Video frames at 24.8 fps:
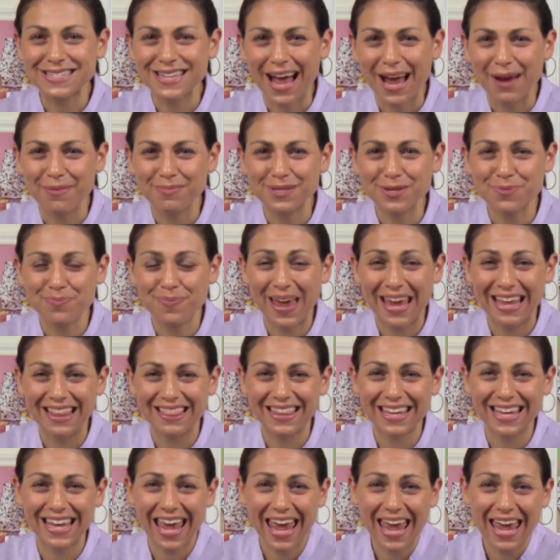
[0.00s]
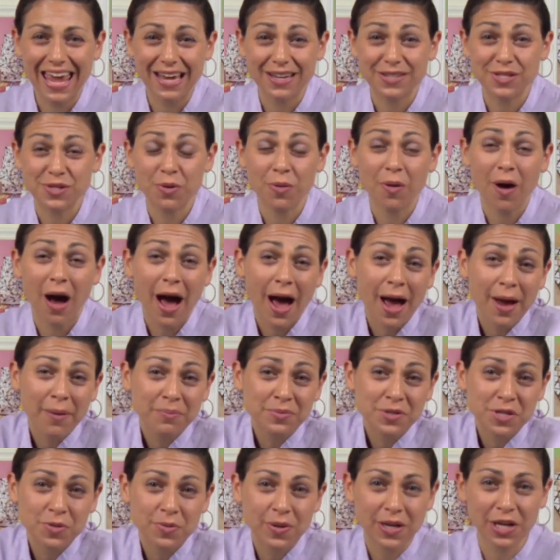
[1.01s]
time to paint the cake. So
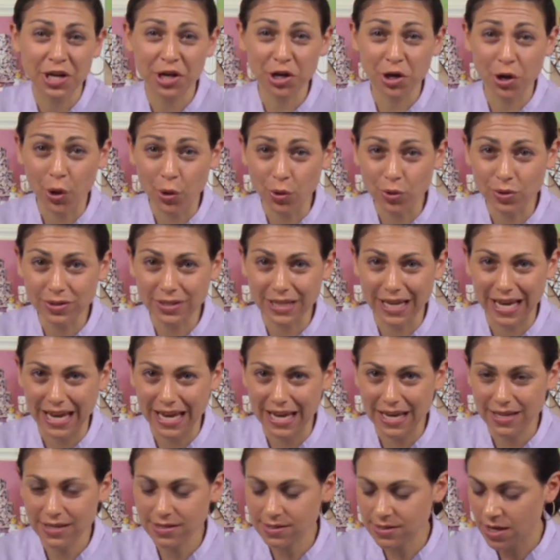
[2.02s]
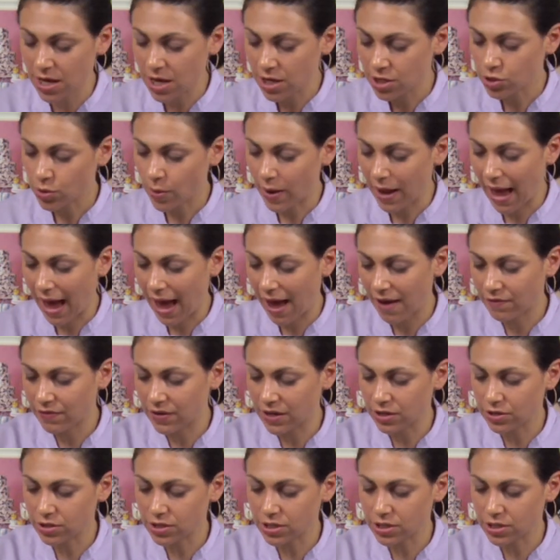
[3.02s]
I'm doing a gold kiss. So I have here